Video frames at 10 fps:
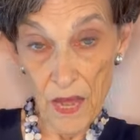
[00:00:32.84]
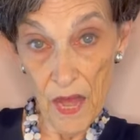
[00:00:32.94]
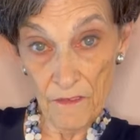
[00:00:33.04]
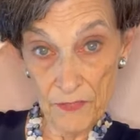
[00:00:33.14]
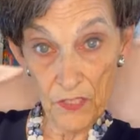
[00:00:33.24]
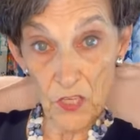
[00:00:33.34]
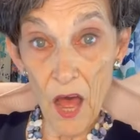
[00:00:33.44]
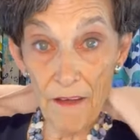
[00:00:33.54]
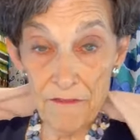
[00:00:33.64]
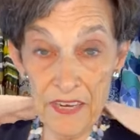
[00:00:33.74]
of
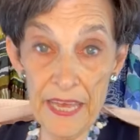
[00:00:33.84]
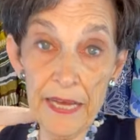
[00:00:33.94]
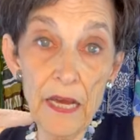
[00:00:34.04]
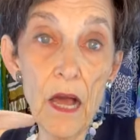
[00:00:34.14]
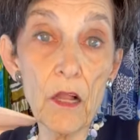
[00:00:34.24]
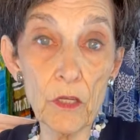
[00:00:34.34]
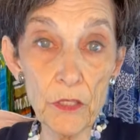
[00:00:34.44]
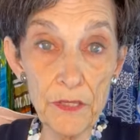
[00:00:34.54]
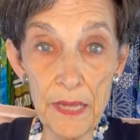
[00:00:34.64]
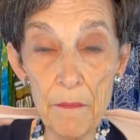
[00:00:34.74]
softening
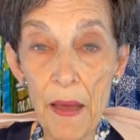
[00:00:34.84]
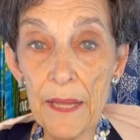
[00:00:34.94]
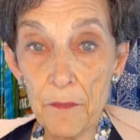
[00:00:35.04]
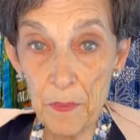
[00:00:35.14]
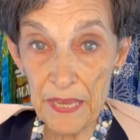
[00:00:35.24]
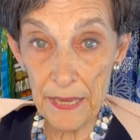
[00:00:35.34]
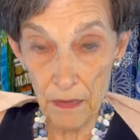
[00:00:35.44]
colors that might be